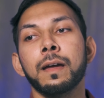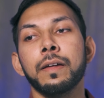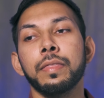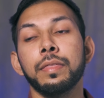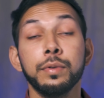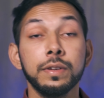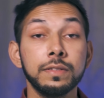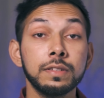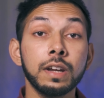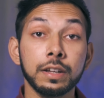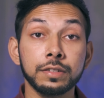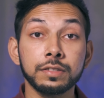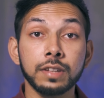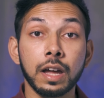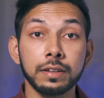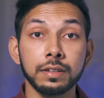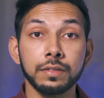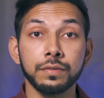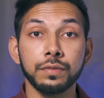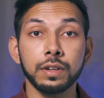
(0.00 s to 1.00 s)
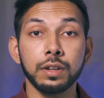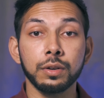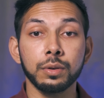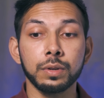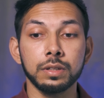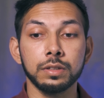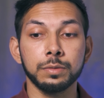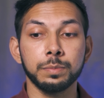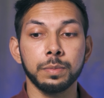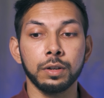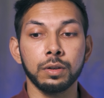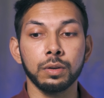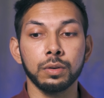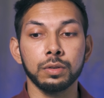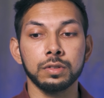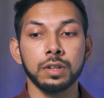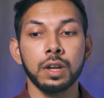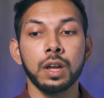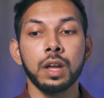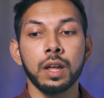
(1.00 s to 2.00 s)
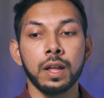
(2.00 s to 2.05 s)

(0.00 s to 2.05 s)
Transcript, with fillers: the reason i started video is because